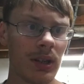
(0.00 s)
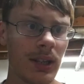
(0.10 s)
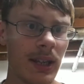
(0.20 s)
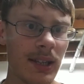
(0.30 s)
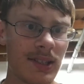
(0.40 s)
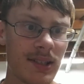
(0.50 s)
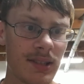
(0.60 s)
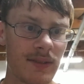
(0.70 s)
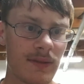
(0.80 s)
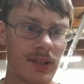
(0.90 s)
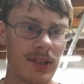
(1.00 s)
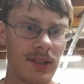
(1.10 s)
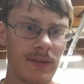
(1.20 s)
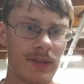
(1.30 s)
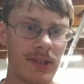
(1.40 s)
it's
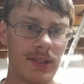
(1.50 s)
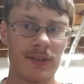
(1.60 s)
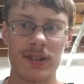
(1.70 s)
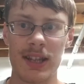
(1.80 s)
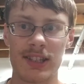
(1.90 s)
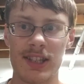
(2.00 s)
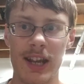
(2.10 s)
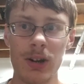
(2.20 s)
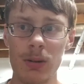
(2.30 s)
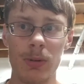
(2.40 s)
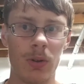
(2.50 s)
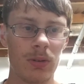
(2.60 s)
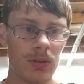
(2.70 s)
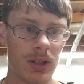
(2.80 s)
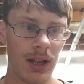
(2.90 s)
terrible.
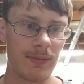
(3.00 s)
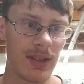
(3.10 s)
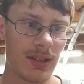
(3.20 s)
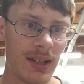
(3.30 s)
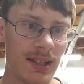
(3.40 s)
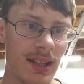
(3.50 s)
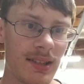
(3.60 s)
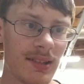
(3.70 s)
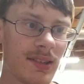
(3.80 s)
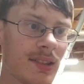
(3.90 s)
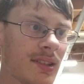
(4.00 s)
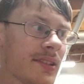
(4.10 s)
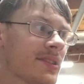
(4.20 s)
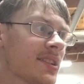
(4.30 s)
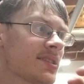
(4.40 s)
I mean,
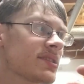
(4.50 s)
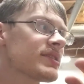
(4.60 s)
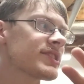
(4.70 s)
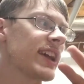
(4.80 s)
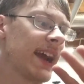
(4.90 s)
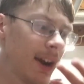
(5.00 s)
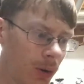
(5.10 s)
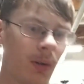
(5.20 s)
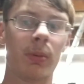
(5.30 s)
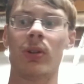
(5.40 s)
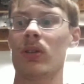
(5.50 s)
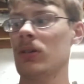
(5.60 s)
it's just terrible.